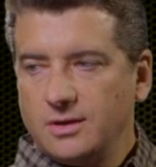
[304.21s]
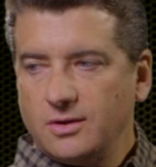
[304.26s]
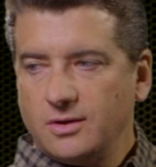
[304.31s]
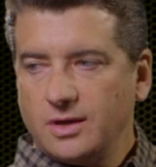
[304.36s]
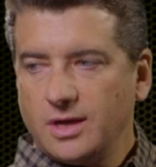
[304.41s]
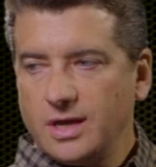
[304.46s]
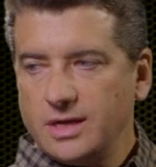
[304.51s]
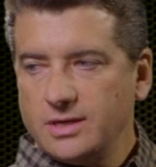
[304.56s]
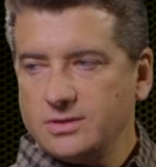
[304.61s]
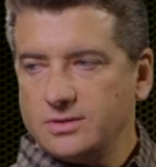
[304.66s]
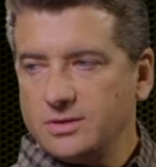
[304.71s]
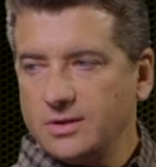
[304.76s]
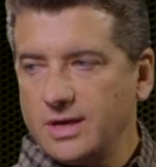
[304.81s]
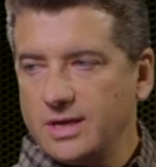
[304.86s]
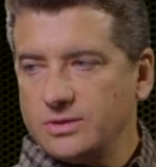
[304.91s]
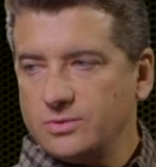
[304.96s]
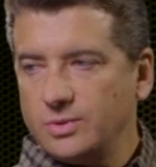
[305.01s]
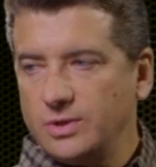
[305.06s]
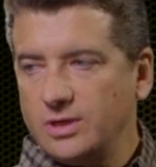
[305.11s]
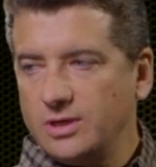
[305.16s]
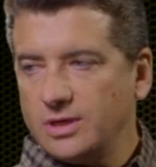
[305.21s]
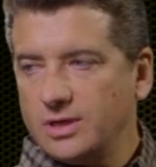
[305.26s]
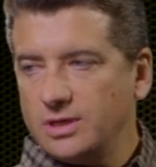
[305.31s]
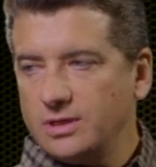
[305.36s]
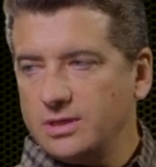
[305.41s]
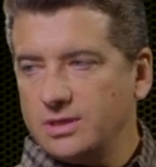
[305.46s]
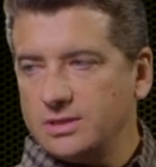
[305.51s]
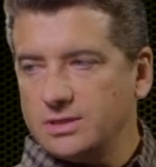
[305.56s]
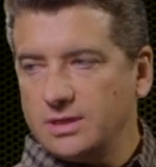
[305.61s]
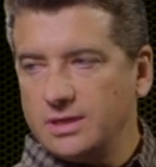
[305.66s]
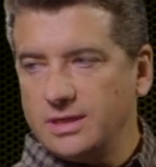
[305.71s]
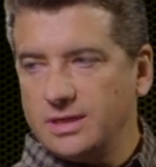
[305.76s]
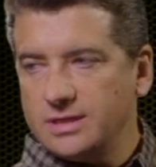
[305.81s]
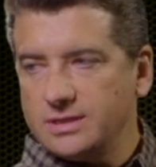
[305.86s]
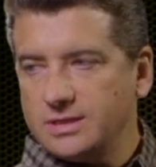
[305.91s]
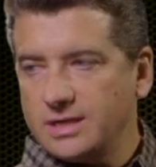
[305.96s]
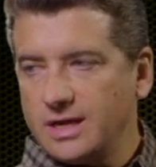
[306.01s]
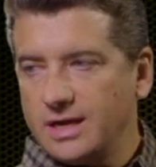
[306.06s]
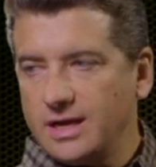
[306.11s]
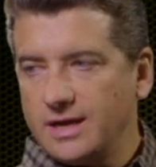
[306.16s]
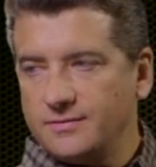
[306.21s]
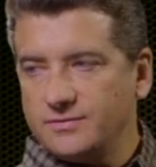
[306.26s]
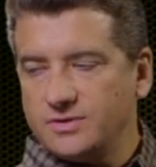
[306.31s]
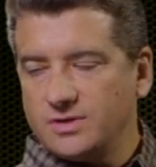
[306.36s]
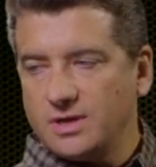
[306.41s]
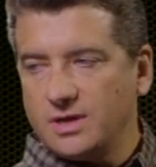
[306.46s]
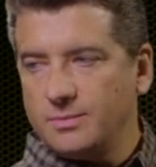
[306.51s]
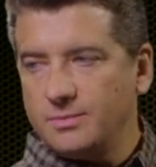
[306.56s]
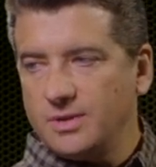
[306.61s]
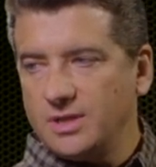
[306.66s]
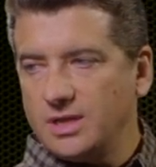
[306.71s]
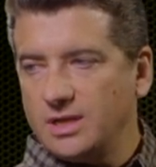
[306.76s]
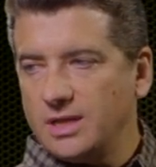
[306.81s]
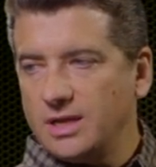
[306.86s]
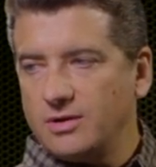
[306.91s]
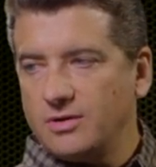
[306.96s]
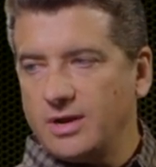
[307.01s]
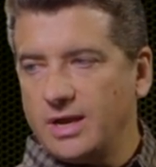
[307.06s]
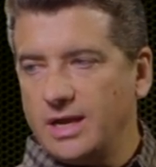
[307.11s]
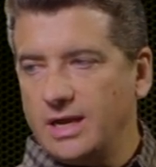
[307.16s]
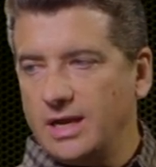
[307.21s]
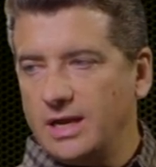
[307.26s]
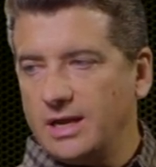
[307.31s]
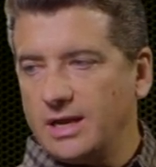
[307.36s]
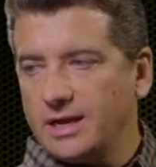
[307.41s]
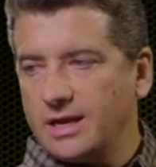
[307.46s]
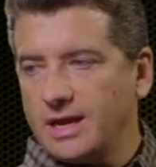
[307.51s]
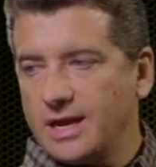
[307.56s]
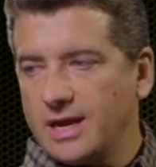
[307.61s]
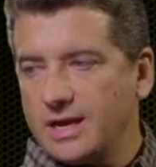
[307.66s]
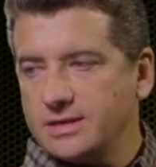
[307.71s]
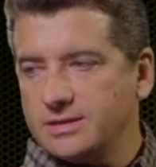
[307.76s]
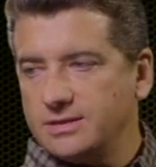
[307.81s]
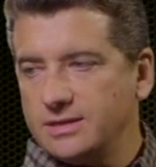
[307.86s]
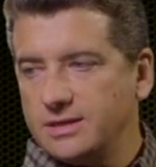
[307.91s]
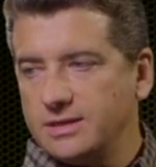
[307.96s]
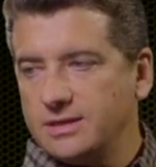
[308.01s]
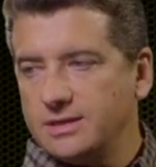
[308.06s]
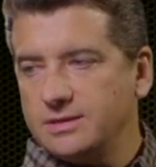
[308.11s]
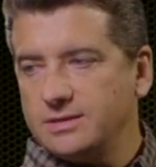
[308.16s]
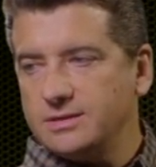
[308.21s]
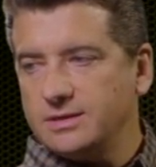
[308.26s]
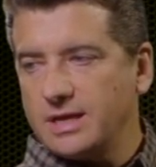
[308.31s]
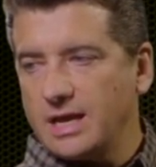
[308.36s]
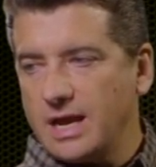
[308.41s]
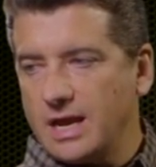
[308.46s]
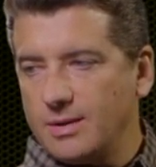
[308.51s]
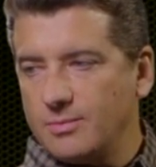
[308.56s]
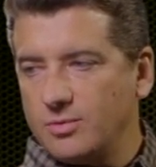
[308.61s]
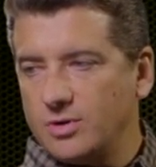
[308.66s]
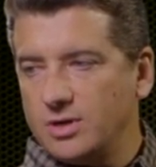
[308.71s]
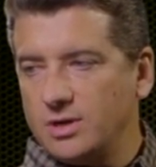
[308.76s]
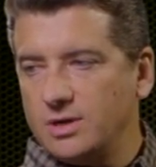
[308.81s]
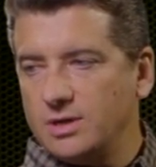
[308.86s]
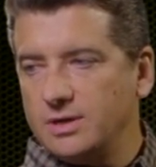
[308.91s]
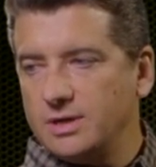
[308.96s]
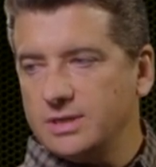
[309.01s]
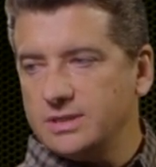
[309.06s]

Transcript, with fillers: Okay, so as we look at this list, I have some in the letter A, like Access, Camera,